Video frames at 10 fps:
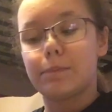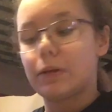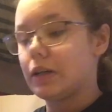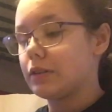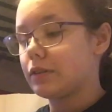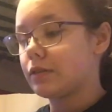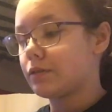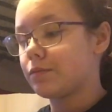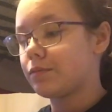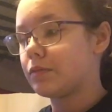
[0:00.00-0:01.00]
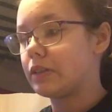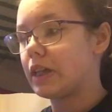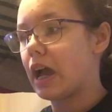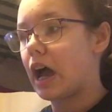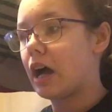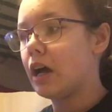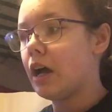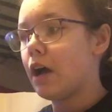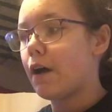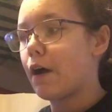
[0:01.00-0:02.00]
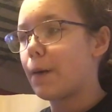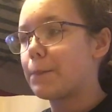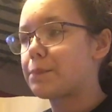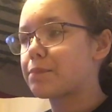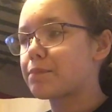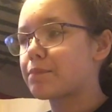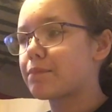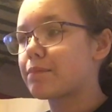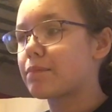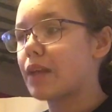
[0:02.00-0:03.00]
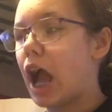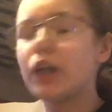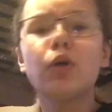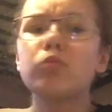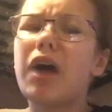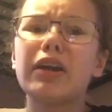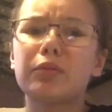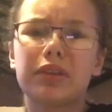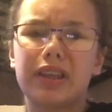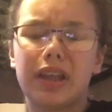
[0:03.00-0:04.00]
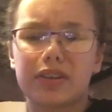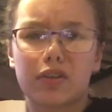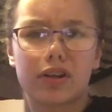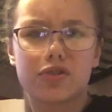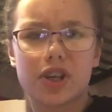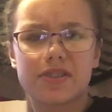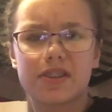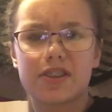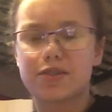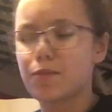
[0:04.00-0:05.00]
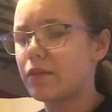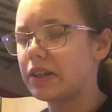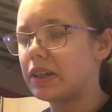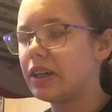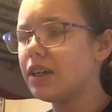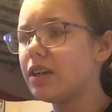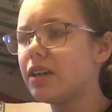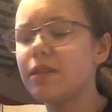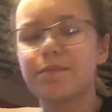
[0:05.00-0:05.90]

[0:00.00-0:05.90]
but yeah, I don't really like the look of Jason in this movie. He